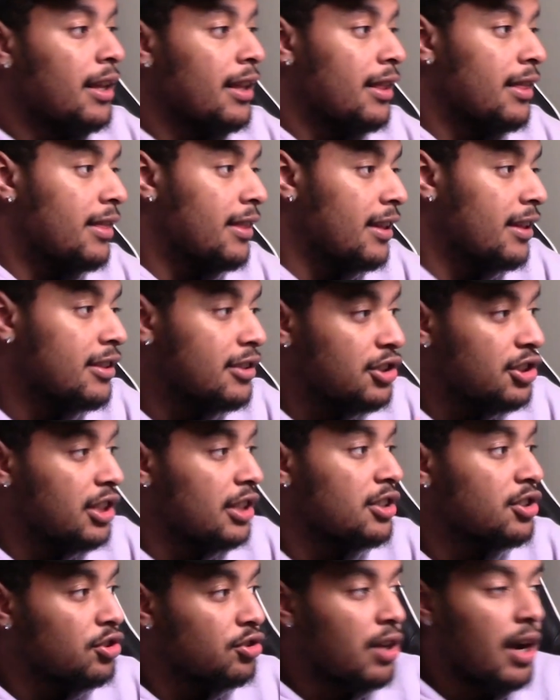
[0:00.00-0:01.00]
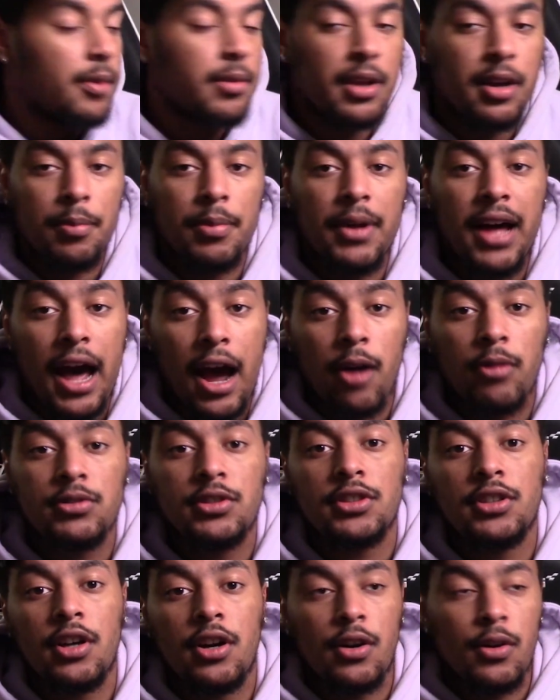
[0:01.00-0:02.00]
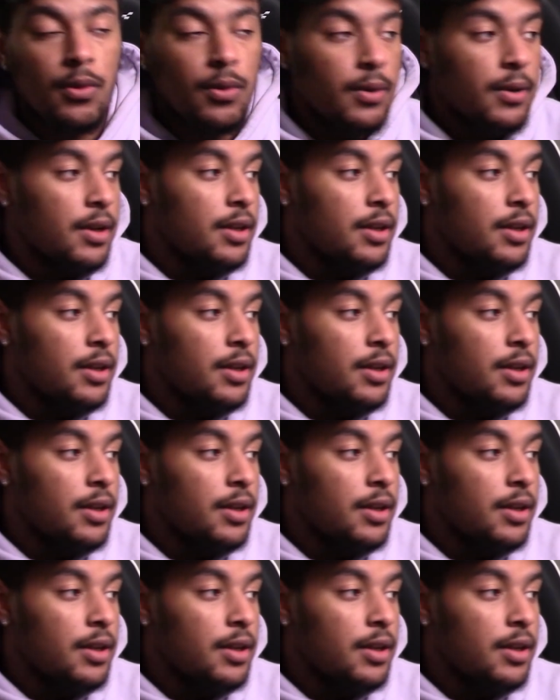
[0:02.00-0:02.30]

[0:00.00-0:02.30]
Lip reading: This just dropped a couple hours ago,